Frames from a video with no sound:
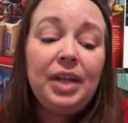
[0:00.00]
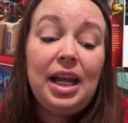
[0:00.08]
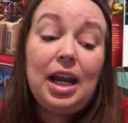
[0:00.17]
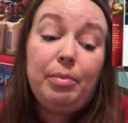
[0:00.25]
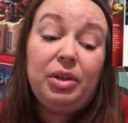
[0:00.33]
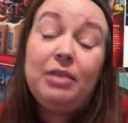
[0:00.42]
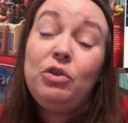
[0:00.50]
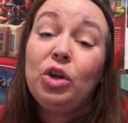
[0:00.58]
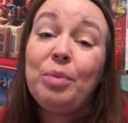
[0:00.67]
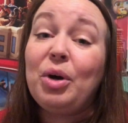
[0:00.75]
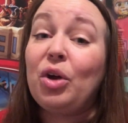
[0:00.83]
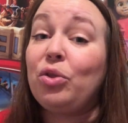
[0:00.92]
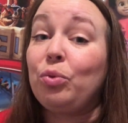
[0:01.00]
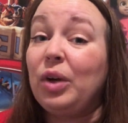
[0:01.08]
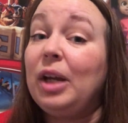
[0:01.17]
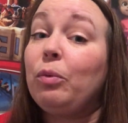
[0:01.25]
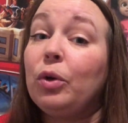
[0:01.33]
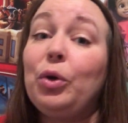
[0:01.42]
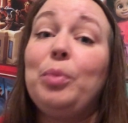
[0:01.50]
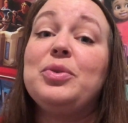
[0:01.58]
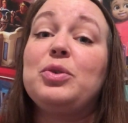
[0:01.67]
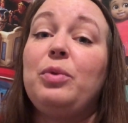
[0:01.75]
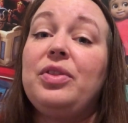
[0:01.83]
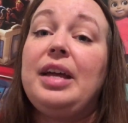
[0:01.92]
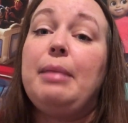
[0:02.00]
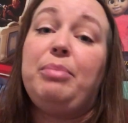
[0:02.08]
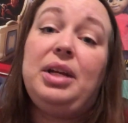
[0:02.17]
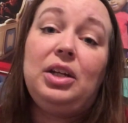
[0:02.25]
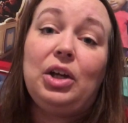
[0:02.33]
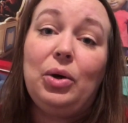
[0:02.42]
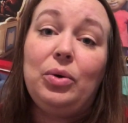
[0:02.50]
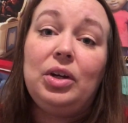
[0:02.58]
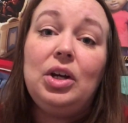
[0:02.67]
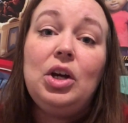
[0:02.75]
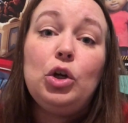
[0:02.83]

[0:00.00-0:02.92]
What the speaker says: And I believe you can book 3 rooms with that PIN code.